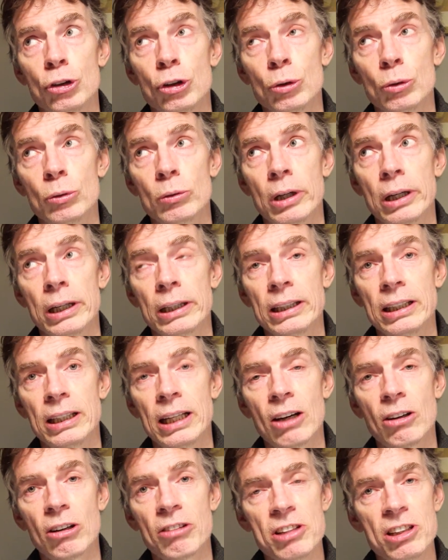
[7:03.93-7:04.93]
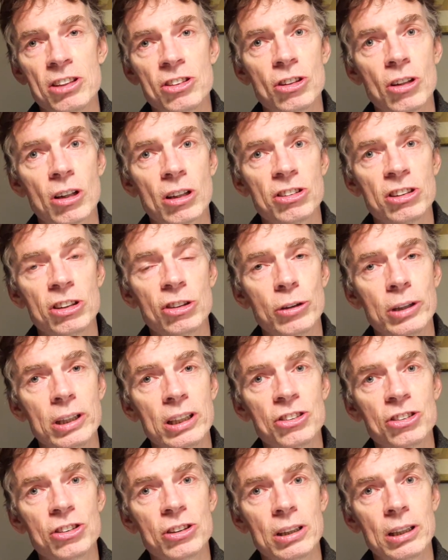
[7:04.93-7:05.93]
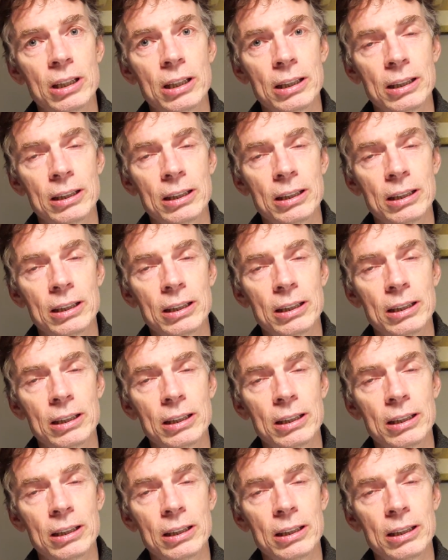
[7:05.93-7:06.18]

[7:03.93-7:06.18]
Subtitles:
So I get out of this stuck situation.